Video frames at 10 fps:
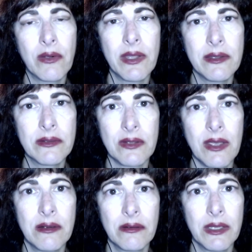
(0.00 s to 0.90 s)
Okay, it's
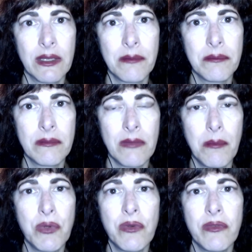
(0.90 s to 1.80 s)
kind of like a
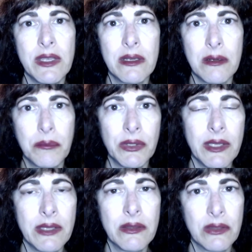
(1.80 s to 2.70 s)
movie and a
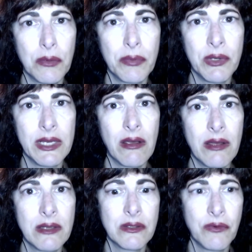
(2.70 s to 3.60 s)
play that they're putting
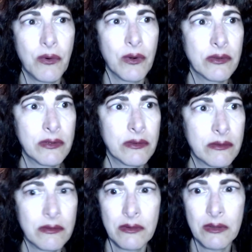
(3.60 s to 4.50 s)
on to force
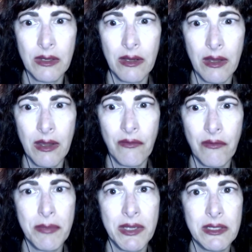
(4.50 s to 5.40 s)

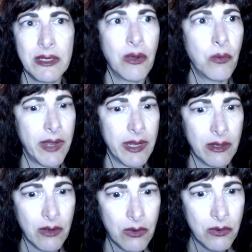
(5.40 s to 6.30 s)
everybody
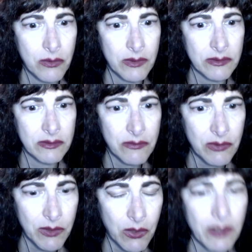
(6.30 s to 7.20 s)
awake. Oh, is this
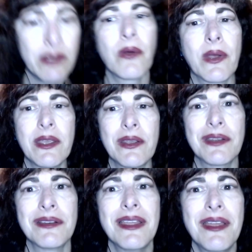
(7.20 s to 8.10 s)
even recording? Okay,
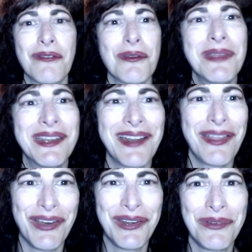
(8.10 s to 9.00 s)
good. For a minute, I
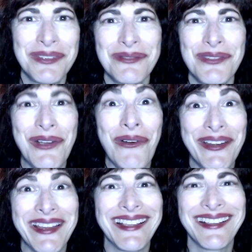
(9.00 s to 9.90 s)
thought it wasn't
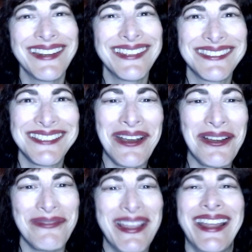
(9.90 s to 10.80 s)
recording. It kind of
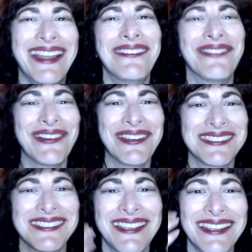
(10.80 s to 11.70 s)
scared me for a
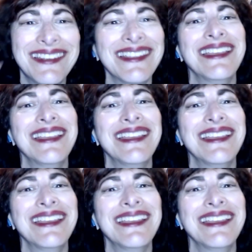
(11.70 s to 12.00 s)
second.